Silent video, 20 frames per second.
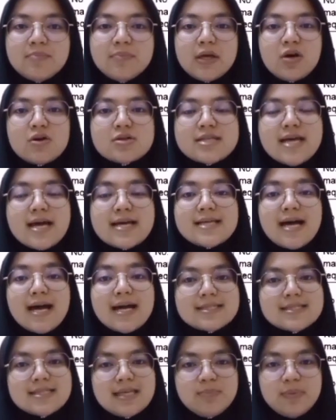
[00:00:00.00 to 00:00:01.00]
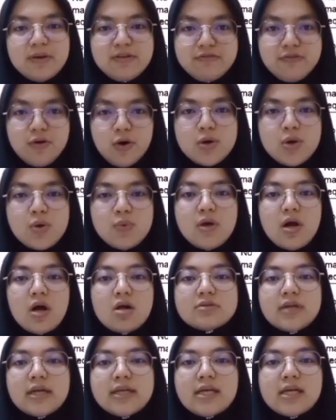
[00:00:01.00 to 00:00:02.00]
because as I said before, we
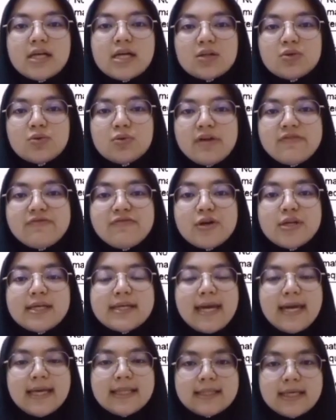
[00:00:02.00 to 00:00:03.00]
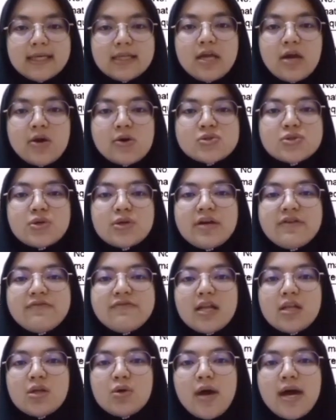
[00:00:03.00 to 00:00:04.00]
already calculate for the canteen, so the
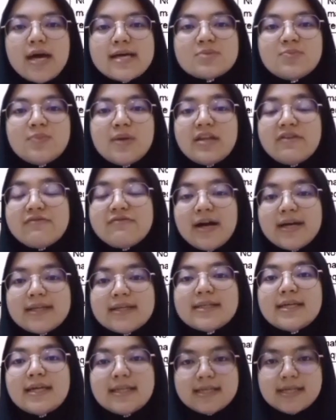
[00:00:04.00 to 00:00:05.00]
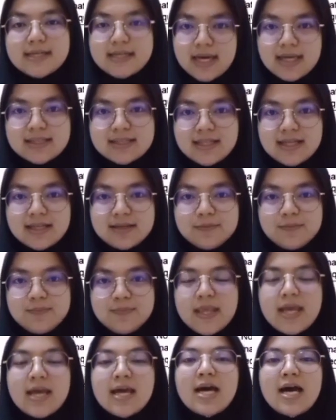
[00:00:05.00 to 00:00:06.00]
value has been divided in the canteen.
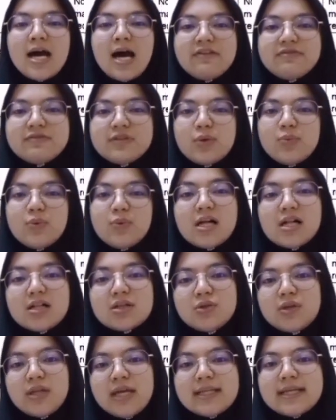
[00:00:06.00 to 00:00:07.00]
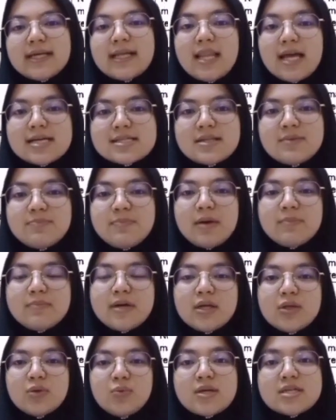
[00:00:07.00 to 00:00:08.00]
After we calculate the last
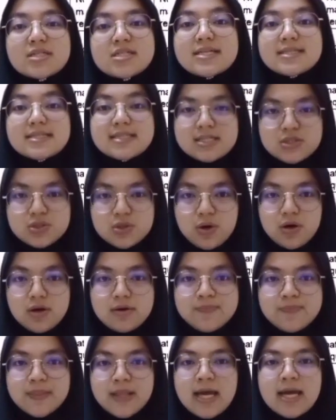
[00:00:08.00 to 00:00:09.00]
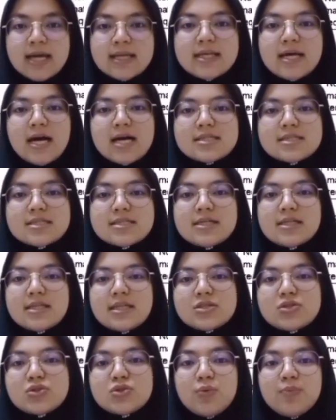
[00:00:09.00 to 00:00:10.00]
department, which is the store, the answer
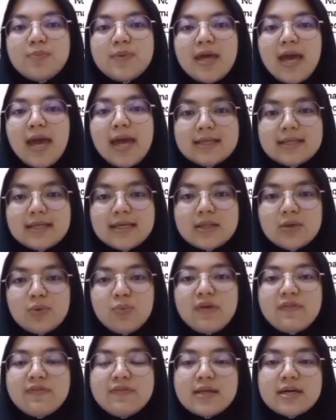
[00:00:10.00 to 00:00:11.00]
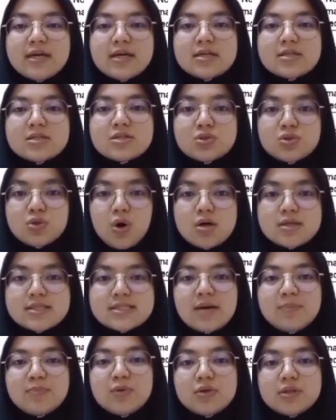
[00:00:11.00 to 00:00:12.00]
needs to be added with the store
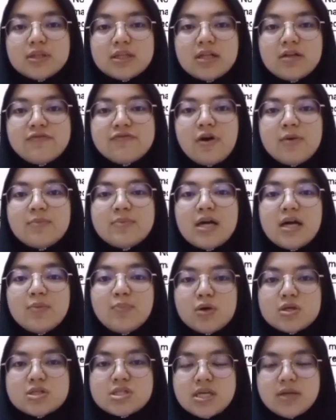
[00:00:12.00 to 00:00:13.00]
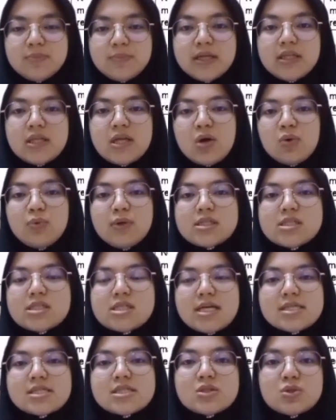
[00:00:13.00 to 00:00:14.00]
subtotal from the apportionment, which
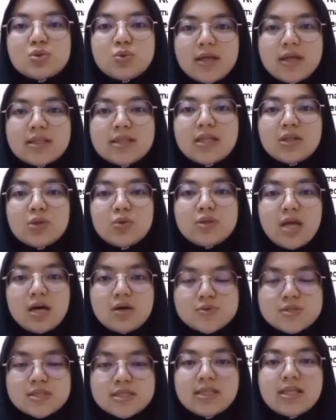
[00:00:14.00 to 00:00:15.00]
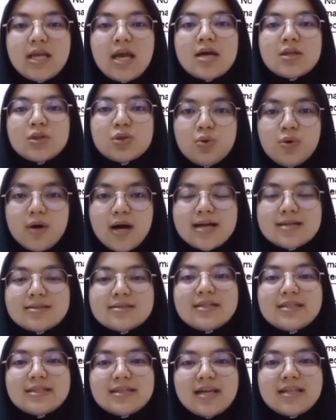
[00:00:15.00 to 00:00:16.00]
is
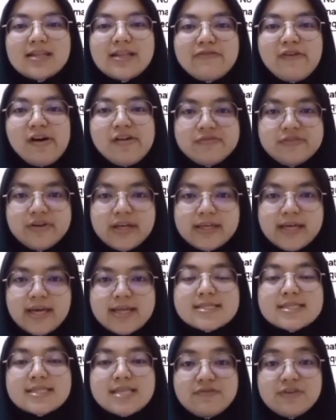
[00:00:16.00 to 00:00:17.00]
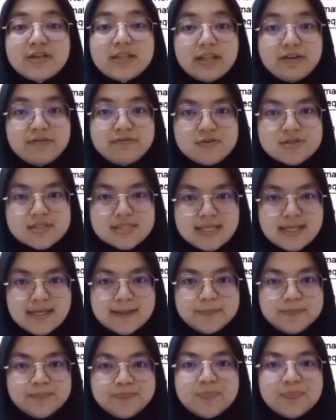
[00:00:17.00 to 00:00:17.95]
22,295 ringgit 74 cents.